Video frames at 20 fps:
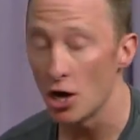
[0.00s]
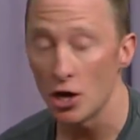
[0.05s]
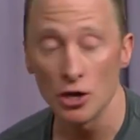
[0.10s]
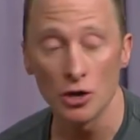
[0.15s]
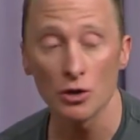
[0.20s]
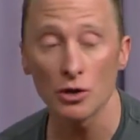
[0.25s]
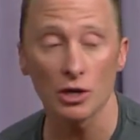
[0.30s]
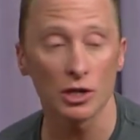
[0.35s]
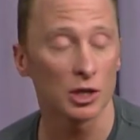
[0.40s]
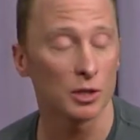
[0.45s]

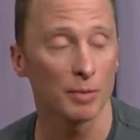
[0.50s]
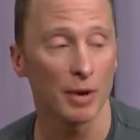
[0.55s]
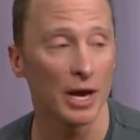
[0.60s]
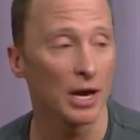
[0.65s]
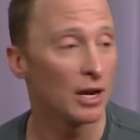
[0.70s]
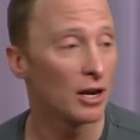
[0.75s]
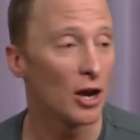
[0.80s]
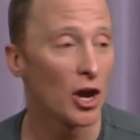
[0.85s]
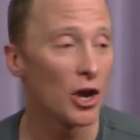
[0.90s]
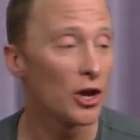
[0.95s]
You can
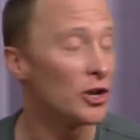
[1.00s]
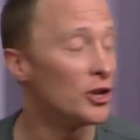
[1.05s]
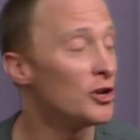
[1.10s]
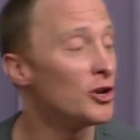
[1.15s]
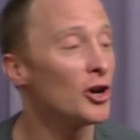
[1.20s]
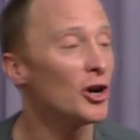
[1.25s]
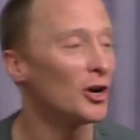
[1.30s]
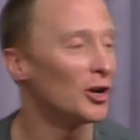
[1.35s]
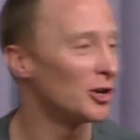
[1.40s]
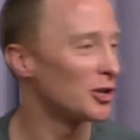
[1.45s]
spend
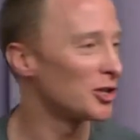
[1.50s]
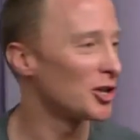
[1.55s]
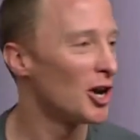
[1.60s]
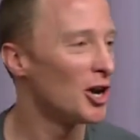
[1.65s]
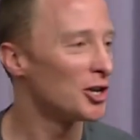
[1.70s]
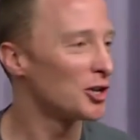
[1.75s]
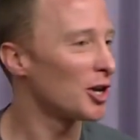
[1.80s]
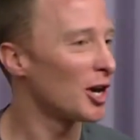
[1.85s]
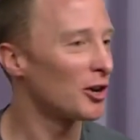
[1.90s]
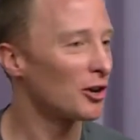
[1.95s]
years
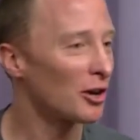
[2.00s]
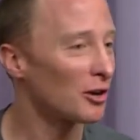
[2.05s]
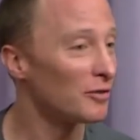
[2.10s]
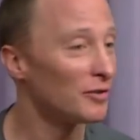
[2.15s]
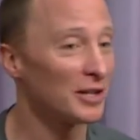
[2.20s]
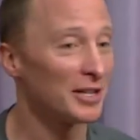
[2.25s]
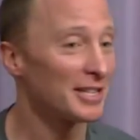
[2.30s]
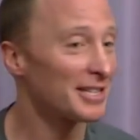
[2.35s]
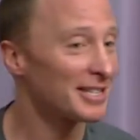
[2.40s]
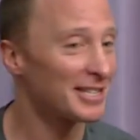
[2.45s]
trying to
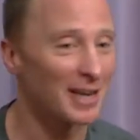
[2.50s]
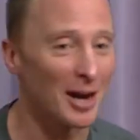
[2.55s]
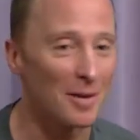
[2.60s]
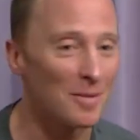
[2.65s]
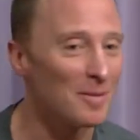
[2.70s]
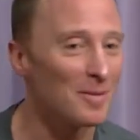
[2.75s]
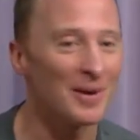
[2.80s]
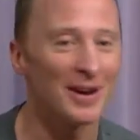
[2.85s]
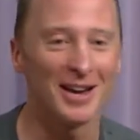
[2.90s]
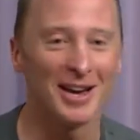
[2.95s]
convince
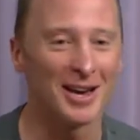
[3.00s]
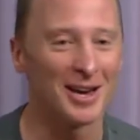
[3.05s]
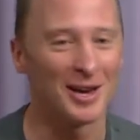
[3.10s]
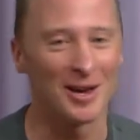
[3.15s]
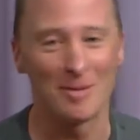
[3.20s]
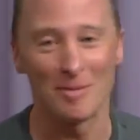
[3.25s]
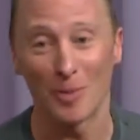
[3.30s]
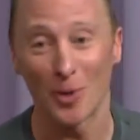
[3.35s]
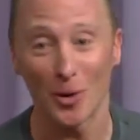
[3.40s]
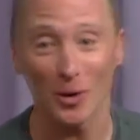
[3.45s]
some
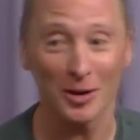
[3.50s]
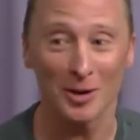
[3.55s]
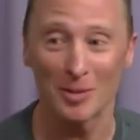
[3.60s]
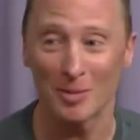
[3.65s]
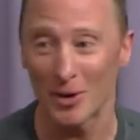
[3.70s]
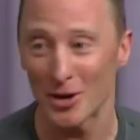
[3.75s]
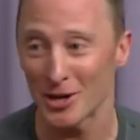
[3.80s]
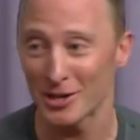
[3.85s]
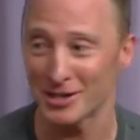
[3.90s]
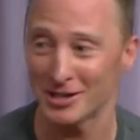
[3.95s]
important
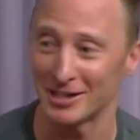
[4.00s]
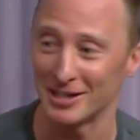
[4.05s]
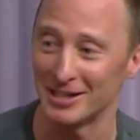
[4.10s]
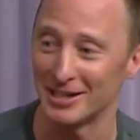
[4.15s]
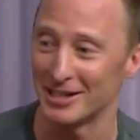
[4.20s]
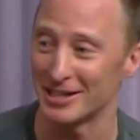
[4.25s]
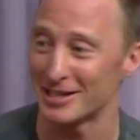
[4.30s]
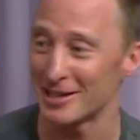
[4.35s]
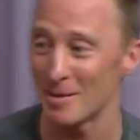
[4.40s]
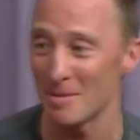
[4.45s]
person
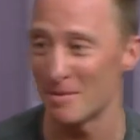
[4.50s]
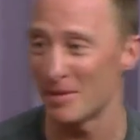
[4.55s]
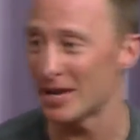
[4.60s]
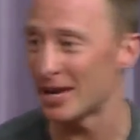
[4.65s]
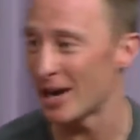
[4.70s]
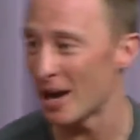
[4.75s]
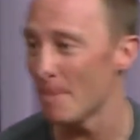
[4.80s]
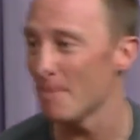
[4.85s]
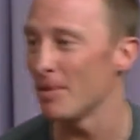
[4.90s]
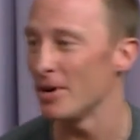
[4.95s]
in some
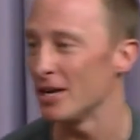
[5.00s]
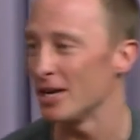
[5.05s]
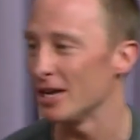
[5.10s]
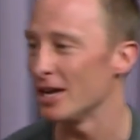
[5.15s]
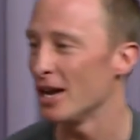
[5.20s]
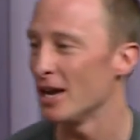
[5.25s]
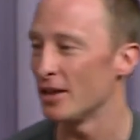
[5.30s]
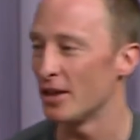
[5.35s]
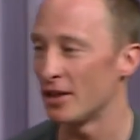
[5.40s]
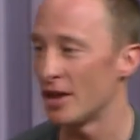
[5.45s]
big
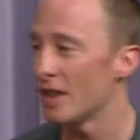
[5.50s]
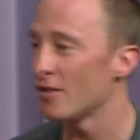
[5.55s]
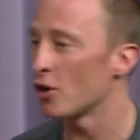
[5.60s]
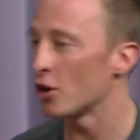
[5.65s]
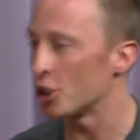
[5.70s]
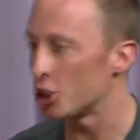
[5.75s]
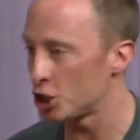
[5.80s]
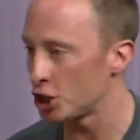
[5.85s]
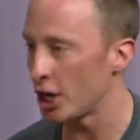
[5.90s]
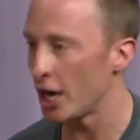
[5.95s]
company that they've got
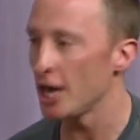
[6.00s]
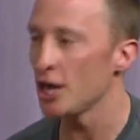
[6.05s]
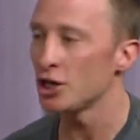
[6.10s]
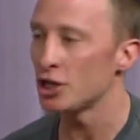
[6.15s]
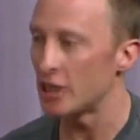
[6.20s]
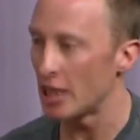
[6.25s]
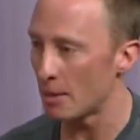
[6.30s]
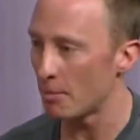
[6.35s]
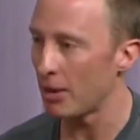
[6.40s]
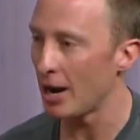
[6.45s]
to
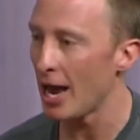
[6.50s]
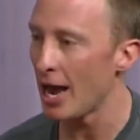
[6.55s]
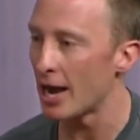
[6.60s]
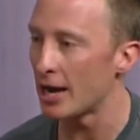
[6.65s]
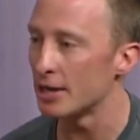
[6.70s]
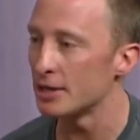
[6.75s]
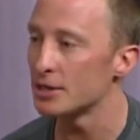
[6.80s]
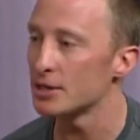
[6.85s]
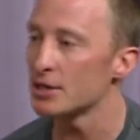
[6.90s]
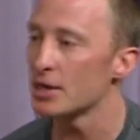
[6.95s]
change their
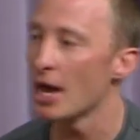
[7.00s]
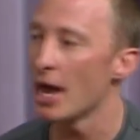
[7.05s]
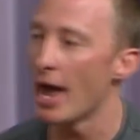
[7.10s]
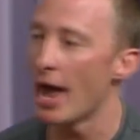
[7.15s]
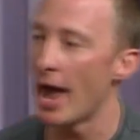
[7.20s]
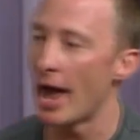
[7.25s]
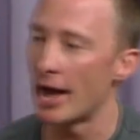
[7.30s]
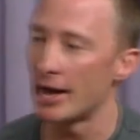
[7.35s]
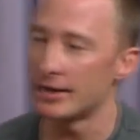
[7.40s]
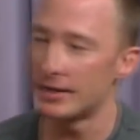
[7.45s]
plans
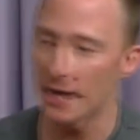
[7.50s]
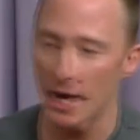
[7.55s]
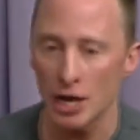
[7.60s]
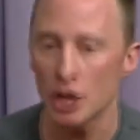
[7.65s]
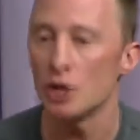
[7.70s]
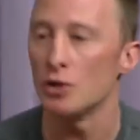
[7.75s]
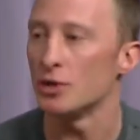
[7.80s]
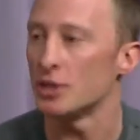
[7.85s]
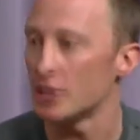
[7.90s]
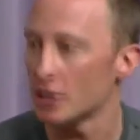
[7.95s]
and
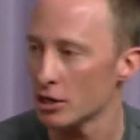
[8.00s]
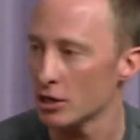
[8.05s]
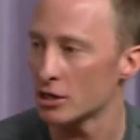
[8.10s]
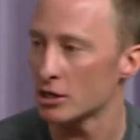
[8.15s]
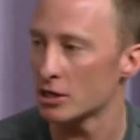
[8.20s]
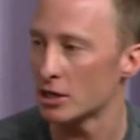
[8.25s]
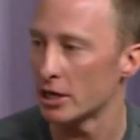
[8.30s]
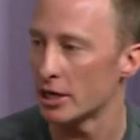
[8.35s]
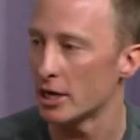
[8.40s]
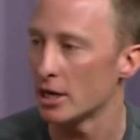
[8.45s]
take you
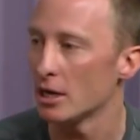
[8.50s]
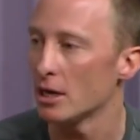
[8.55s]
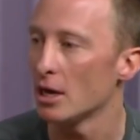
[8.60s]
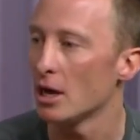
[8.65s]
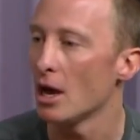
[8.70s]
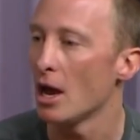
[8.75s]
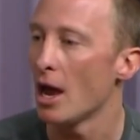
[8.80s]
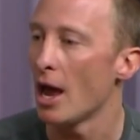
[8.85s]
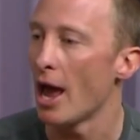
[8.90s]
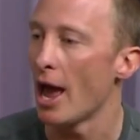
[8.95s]
seriously,
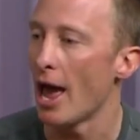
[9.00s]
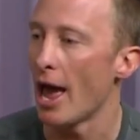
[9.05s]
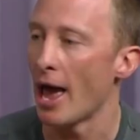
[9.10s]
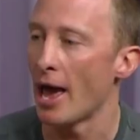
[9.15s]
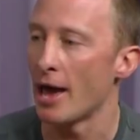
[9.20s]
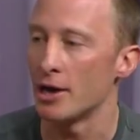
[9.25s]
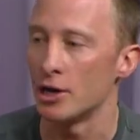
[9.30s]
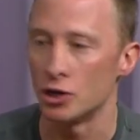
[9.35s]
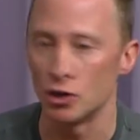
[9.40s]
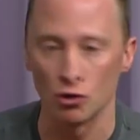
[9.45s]

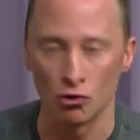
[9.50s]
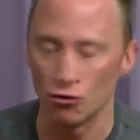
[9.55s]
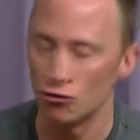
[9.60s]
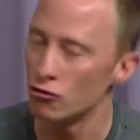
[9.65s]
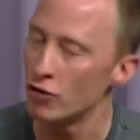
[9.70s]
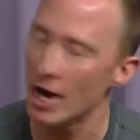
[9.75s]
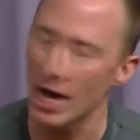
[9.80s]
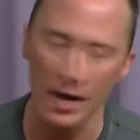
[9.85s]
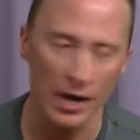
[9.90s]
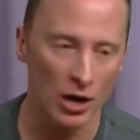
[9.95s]
and it's
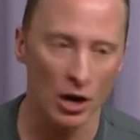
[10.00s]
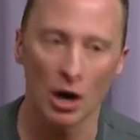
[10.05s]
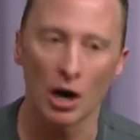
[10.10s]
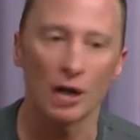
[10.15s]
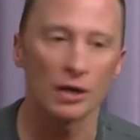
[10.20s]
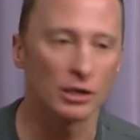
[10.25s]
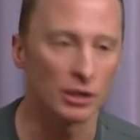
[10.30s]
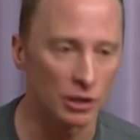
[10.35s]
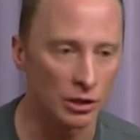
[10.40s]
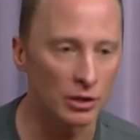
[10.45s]
really
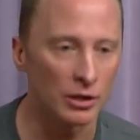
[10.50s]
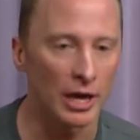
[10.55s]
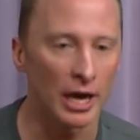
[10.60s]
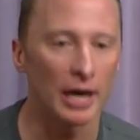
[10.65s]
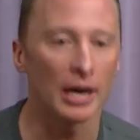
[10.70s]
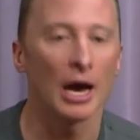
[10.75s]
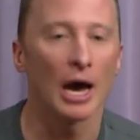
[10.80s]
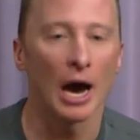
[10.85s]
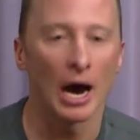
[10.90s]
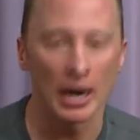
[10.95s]
hard to do
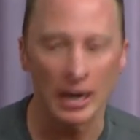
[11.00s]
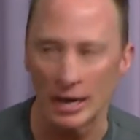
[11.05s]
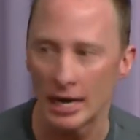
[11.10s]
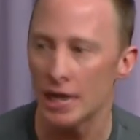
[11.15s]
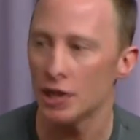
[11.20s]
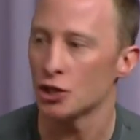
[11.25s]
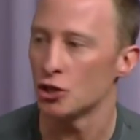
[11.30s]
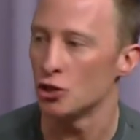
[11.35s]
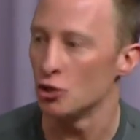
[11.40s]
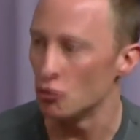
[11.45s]
that
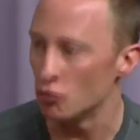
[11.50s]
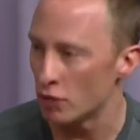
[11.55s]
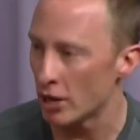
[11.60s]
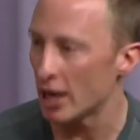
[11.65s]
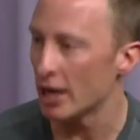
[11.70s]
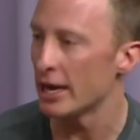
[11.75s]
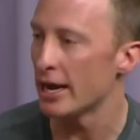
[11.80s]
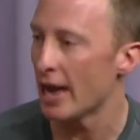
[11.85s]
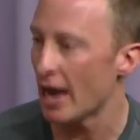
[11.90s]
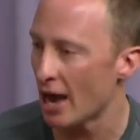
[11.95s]
unless you
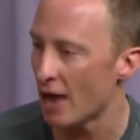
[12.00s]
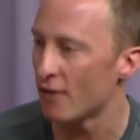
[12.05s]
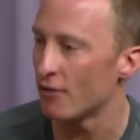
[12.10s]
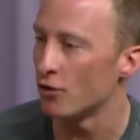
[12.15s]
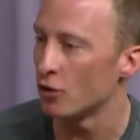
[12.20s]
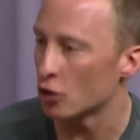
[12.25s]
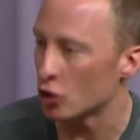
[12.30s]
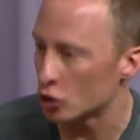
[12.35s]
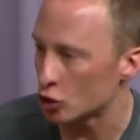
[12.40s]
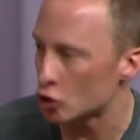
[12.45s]
really have
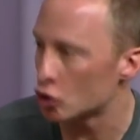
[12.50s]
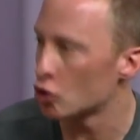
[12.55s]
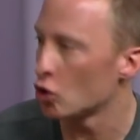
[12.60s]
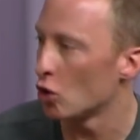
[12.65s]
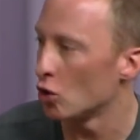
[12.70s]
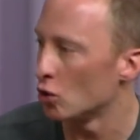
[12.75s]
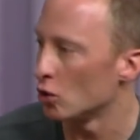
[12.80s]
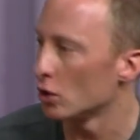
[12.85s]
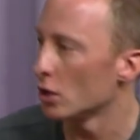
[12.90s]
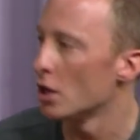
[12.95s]
the
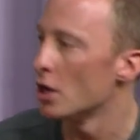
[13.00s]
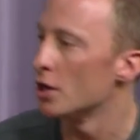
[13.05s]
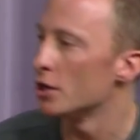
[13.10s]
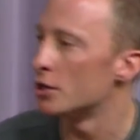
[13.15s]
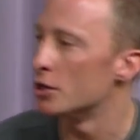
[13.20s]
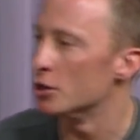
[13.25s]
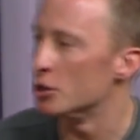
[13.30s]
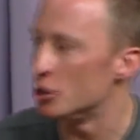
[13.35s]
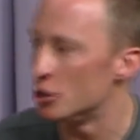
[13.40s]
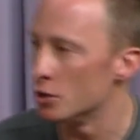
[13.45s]
control
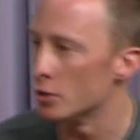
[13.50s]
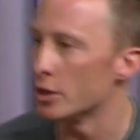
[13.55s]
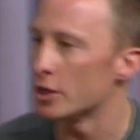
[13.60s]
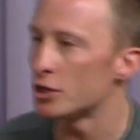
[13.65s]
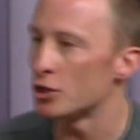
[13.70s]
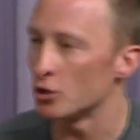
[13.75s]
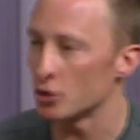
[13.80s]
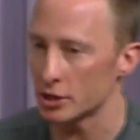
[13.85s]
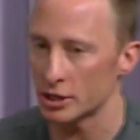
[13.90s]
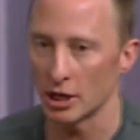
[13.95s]
to do
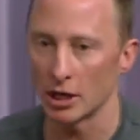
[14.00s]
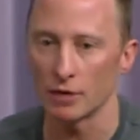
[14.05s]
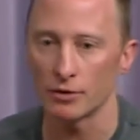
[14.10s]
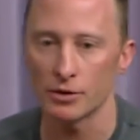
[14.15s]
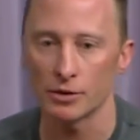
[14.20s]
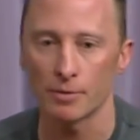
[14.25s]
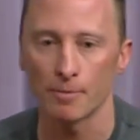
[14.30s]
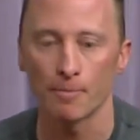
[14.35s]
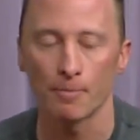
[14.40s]
it yourselves.